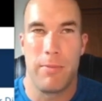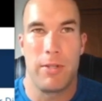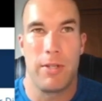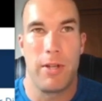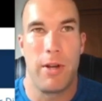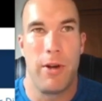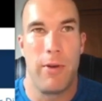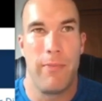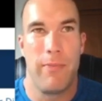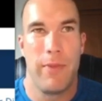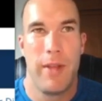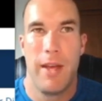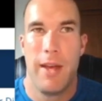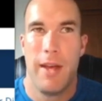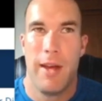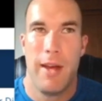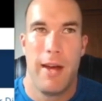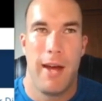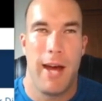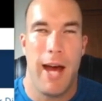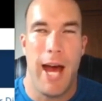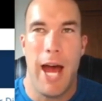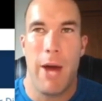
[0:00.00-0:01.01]
So
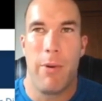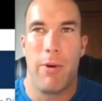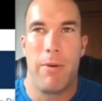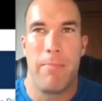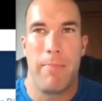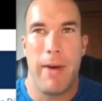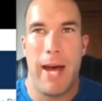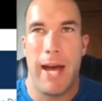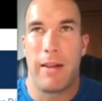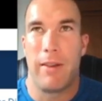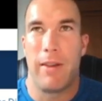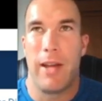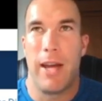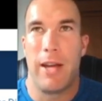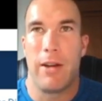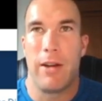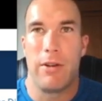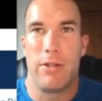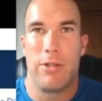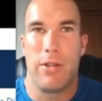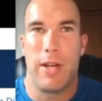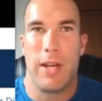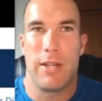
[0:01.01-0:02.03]
I went back
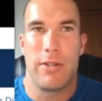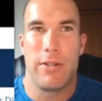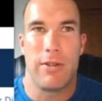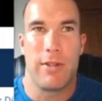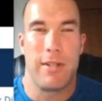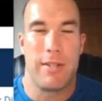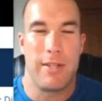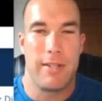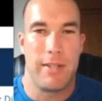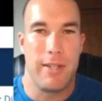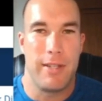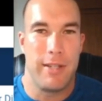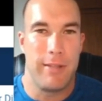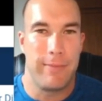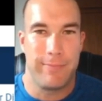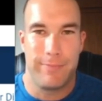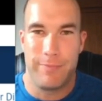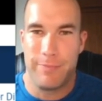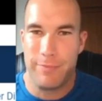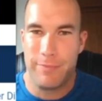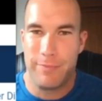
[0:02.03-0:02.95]
later, as you guys are going to see,